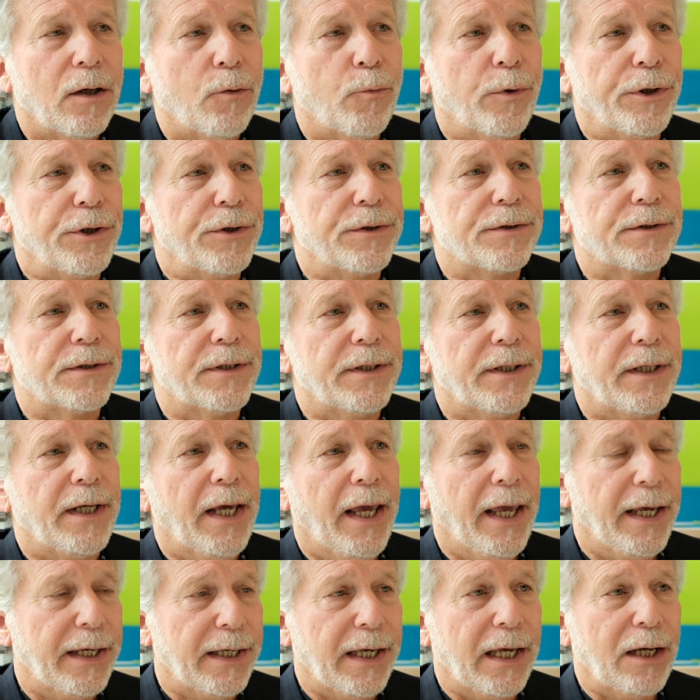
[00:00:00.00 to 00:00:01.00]
when you see
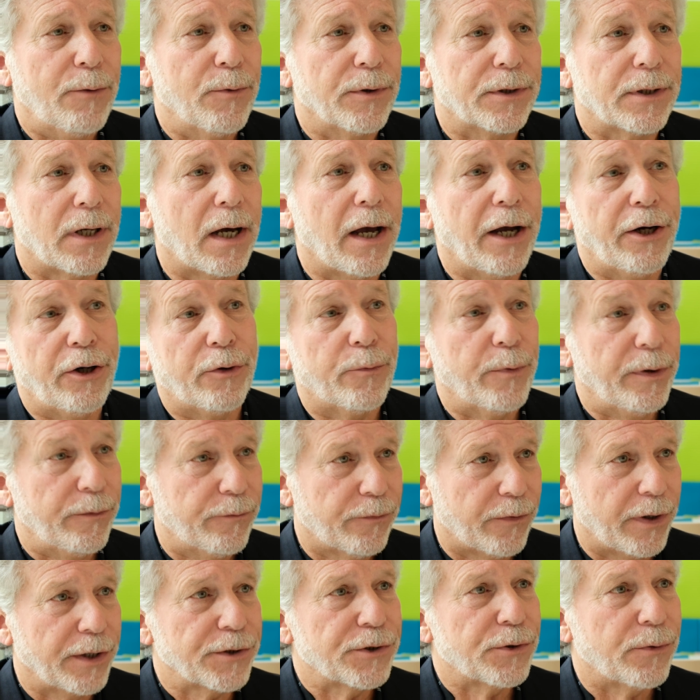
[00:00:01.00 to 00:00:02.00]
8K with the higher
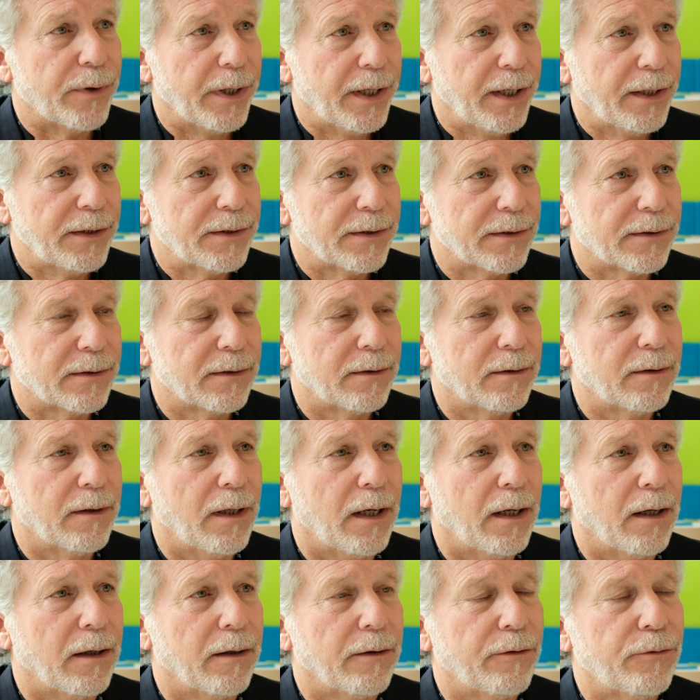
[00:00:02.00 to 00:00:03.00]
refresh rates
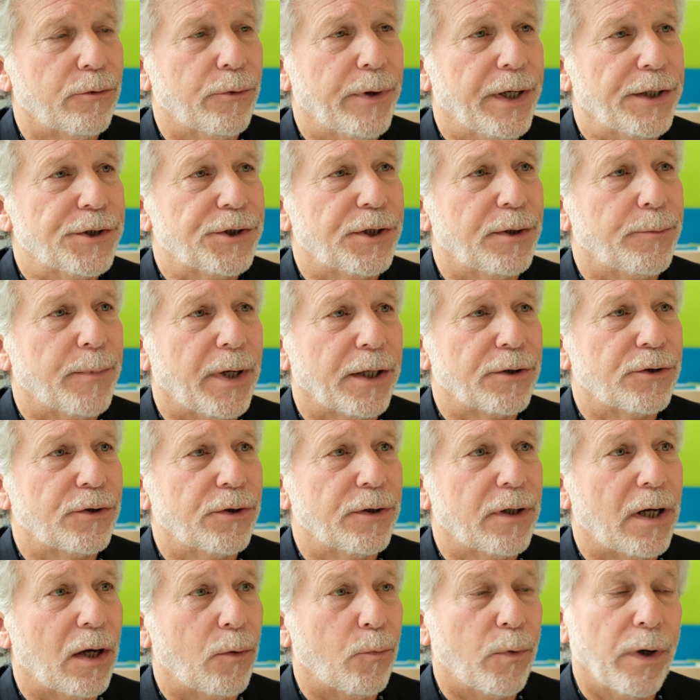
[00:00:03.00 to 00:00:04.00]
through HDMI
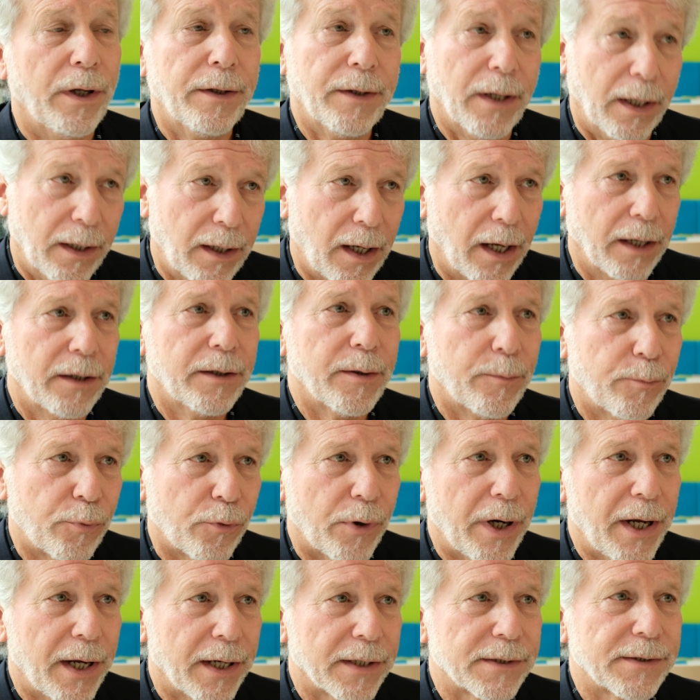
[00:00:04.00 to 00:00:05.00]
2.1, the
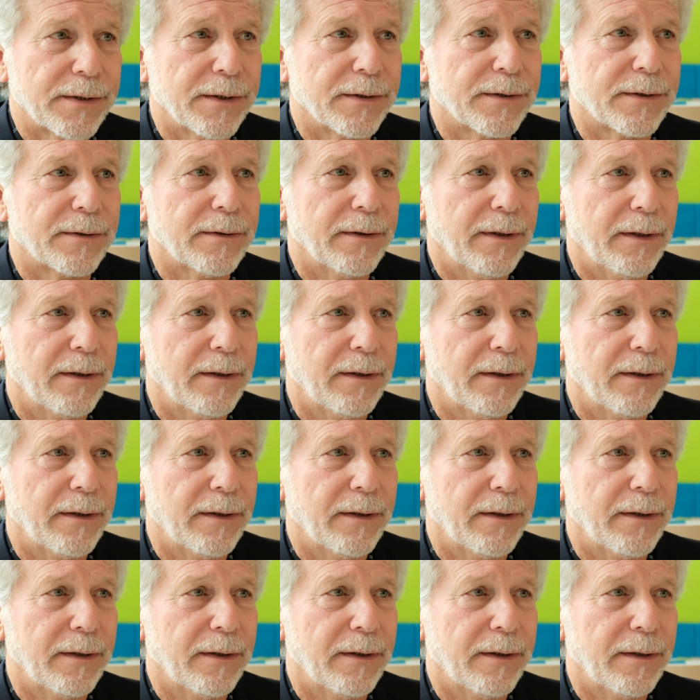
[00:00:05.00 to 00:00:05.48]
uncompressed, it's